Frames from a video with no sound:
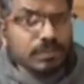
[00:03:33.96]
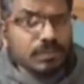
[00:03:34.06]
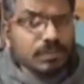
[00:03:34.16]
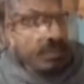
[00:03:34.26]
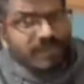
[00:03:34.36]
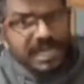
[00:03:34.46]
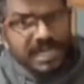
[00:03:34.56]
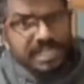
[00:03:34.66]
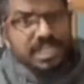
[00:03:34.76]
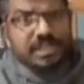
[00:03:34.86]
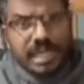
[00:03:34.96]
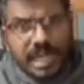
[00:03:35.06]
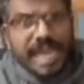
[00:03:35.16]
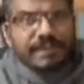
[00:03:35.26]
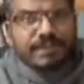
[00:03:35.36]
You've endangered the
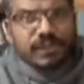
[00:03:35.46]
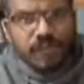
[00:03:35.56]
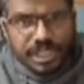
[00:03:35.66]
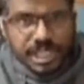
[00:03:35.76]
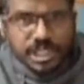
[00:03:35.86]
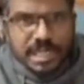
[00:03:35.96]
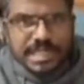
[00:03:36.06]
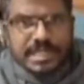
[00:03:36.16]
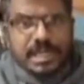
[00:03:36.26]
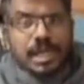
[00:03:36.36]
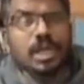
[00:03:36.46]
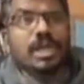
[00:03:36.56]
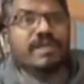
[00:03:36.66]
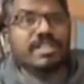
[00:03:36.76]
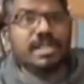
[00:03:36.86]
lives of your teachers.
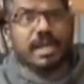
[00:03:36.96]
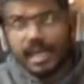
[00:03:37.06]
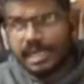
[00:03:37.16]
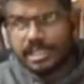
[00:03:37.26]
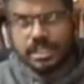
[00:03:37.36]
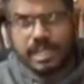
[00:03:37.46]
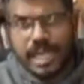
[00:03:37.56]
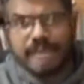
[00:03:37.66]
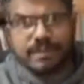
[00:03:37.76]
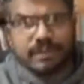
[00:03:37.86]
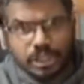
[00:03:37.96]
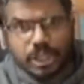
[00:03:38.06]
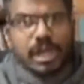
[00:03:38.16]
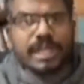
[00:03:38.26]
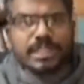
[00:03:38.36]
You've endangered the lives of the
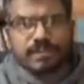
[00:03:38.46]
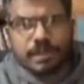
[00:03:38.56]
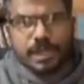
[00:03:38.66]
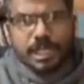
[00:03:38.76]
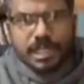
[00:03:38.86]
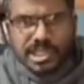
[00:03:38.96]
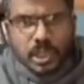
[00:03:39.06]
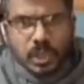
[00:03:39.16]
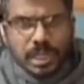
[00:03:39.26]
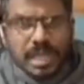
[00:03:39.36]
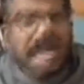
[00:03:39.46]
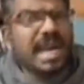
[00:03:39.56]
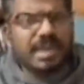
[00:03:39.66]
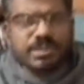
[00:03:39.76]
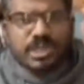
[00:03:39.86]
authorities of the particular school.
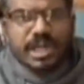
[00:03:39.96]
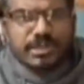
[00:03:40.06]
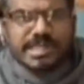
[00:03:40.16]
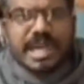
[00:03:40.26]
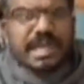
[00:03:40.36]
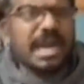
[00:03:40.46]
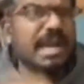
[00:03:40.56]
And I'm sorry to say it can't